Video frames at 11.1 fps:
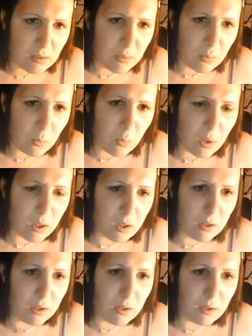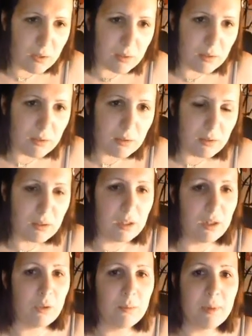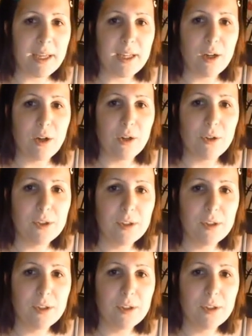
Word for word: What? Oh my god.